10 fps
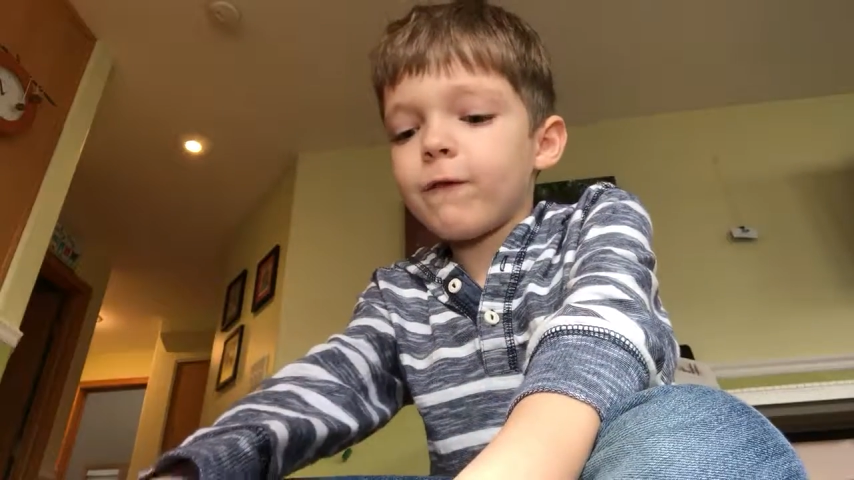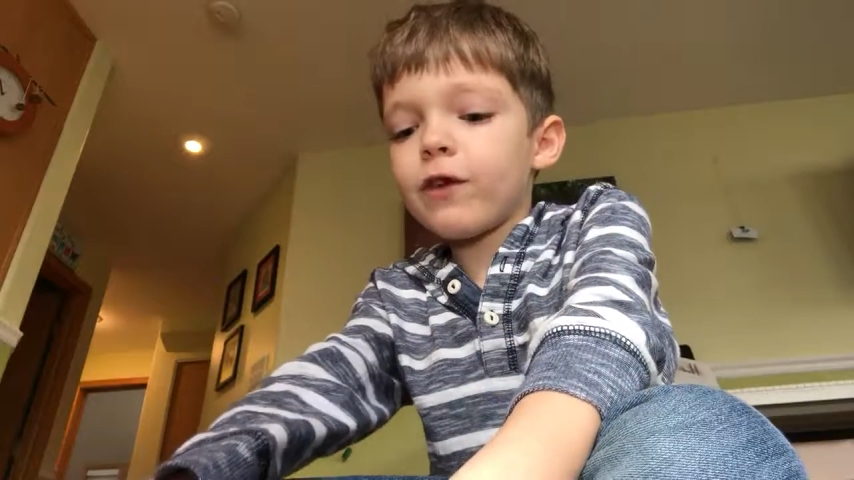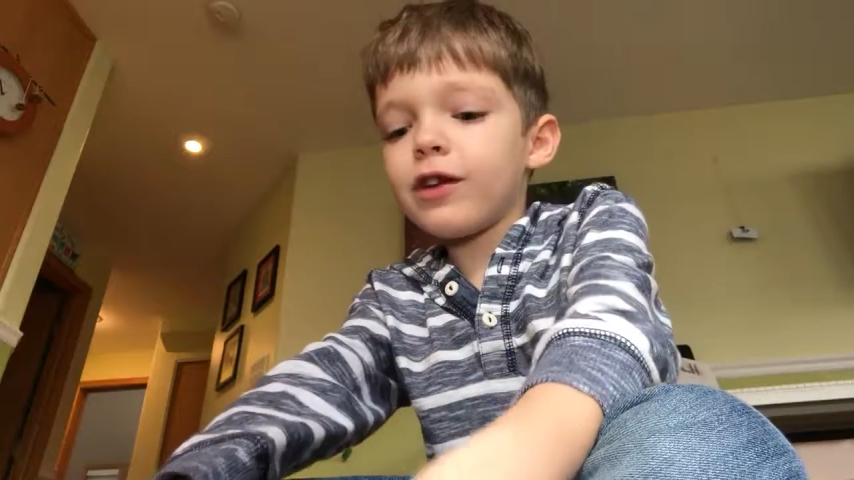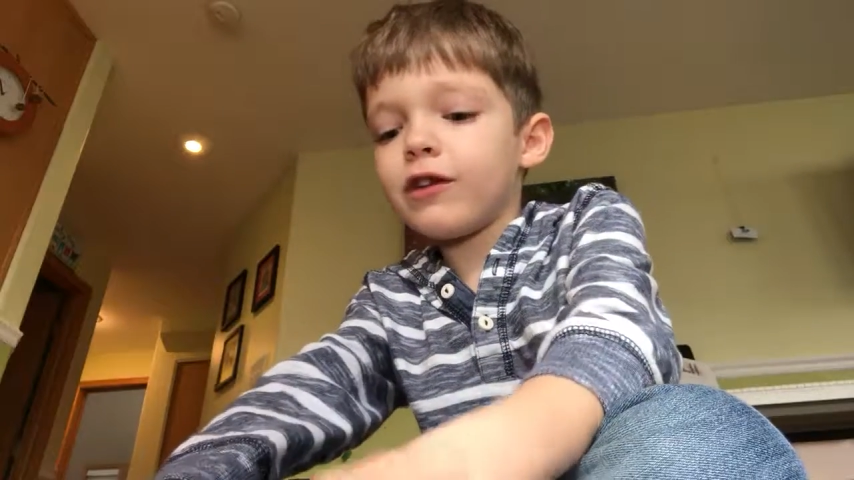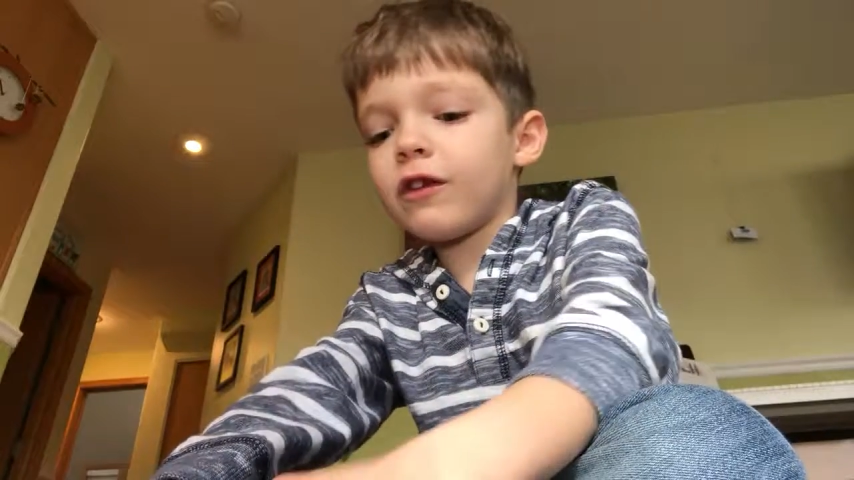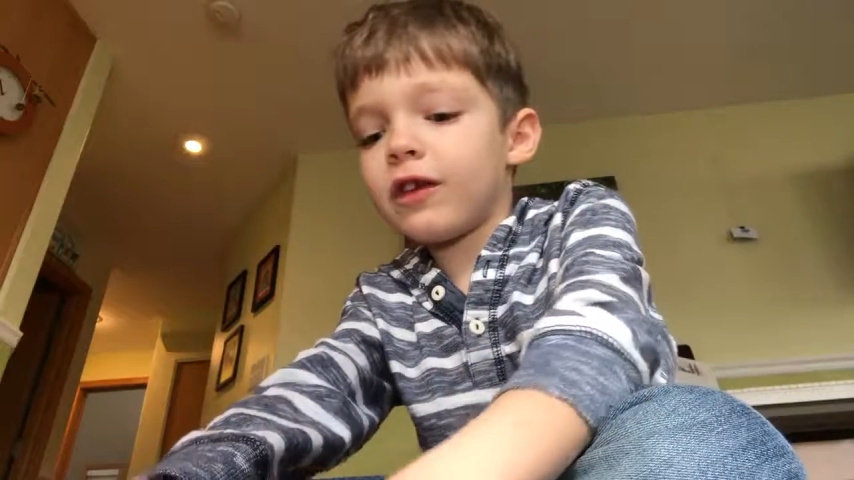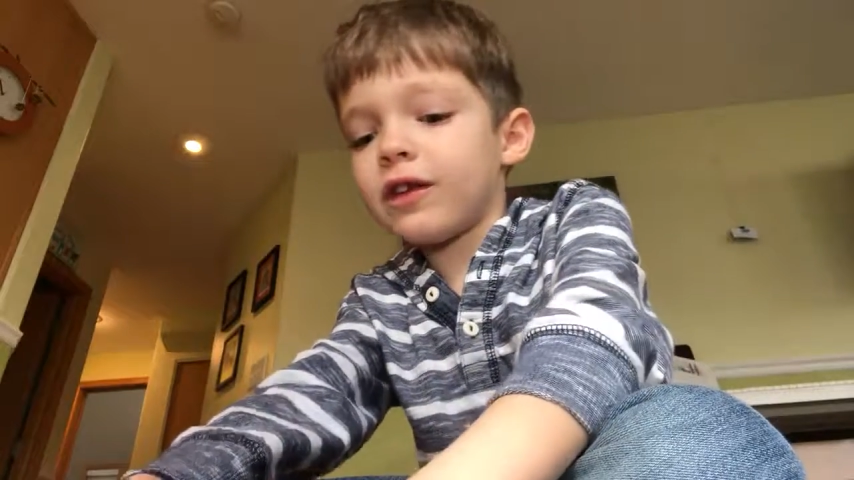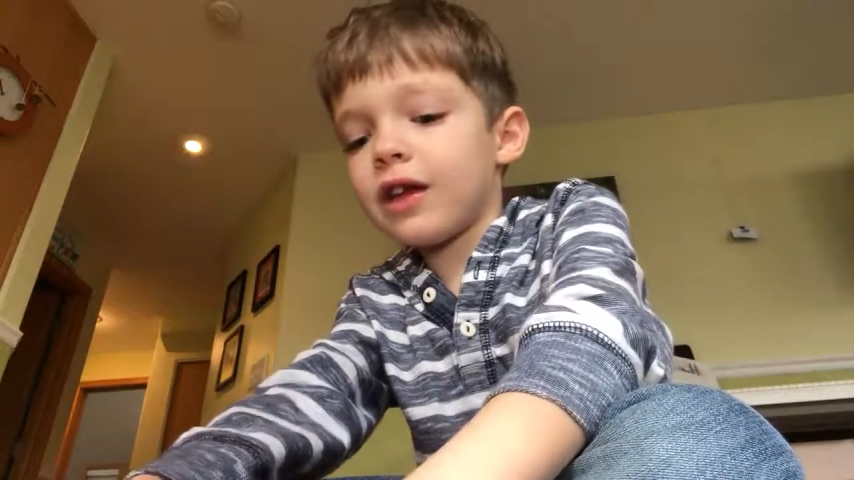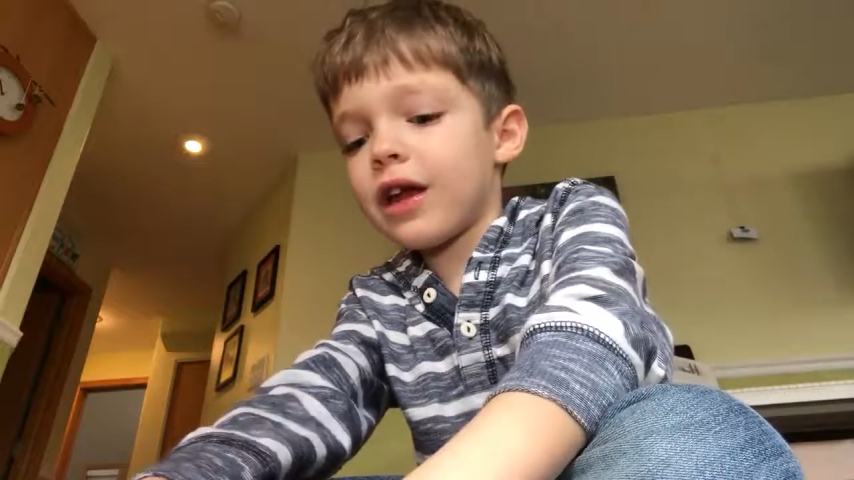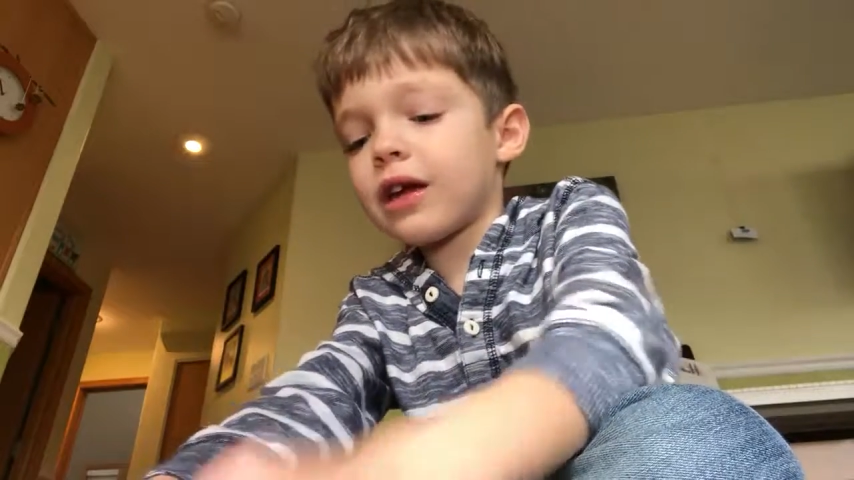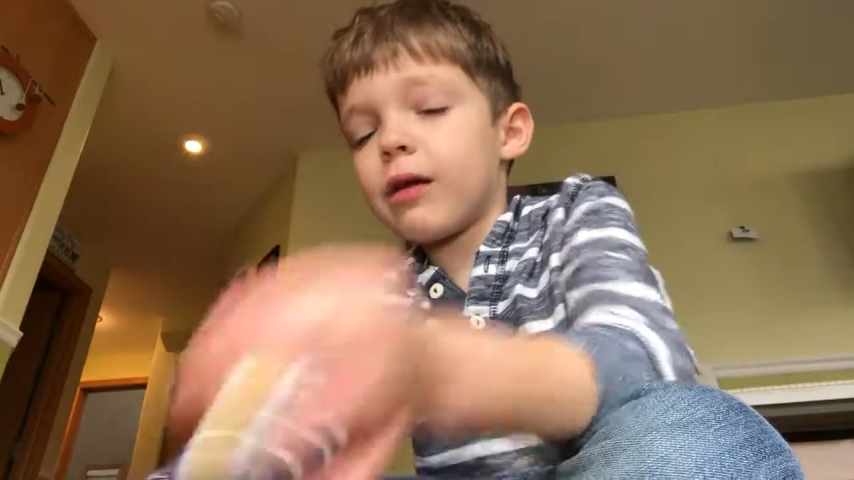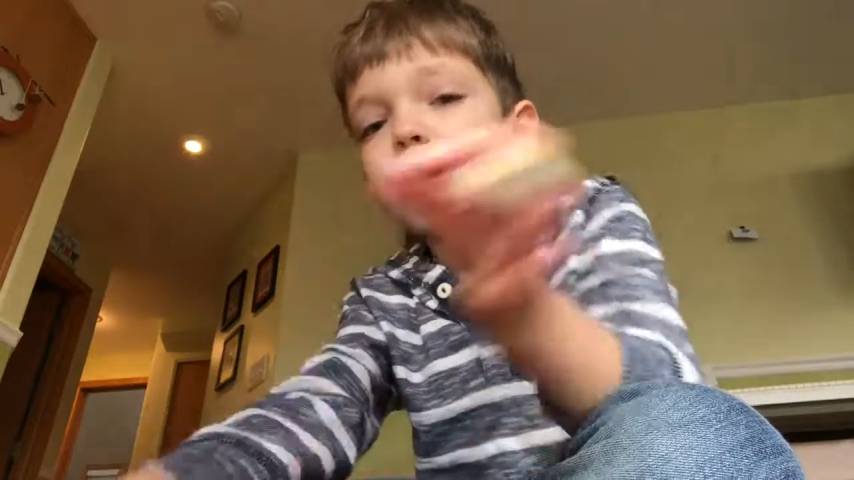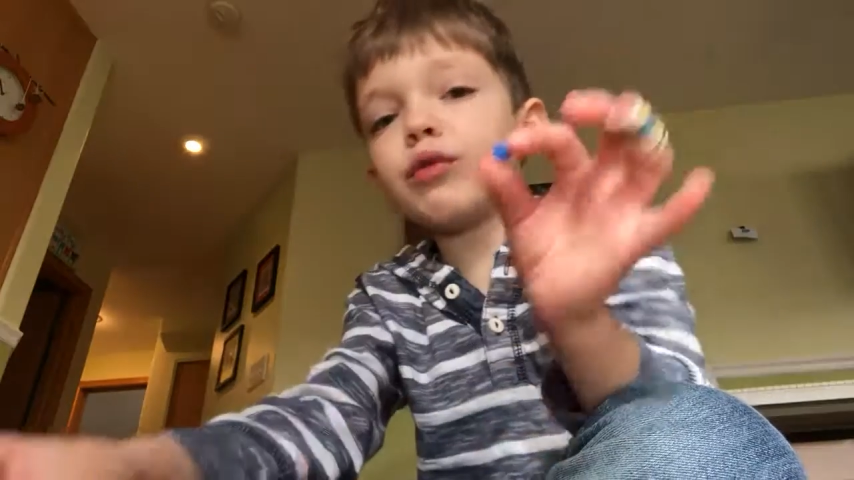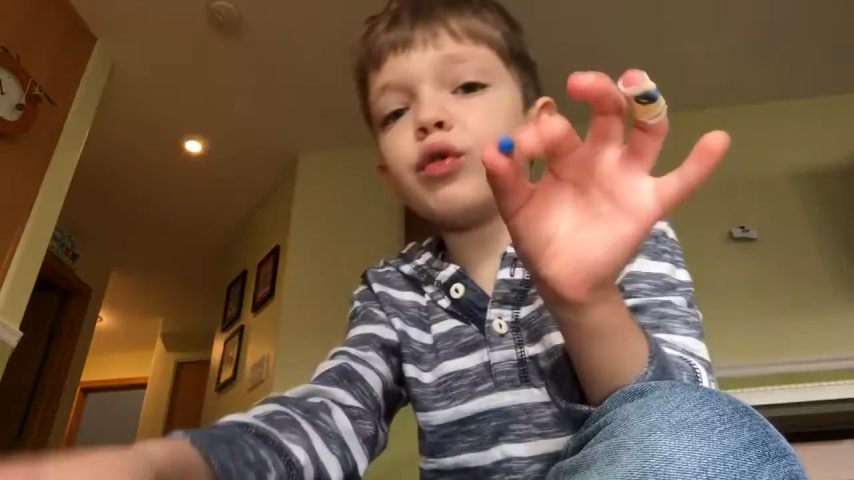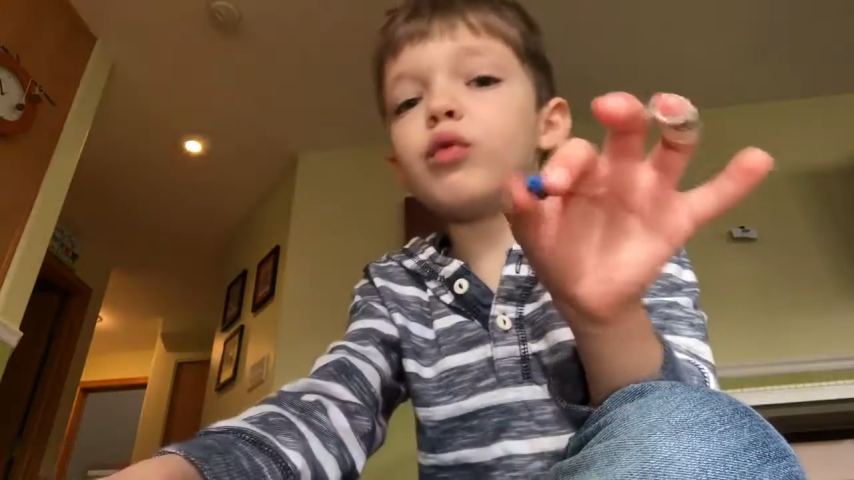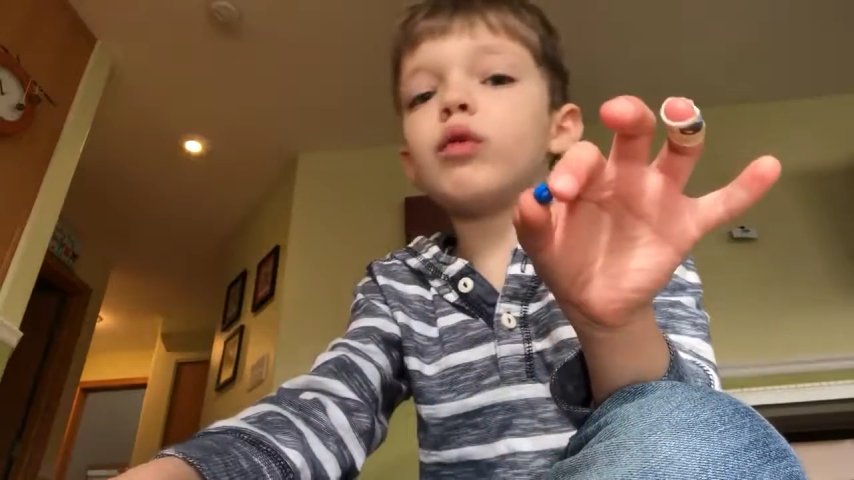First, just take a blue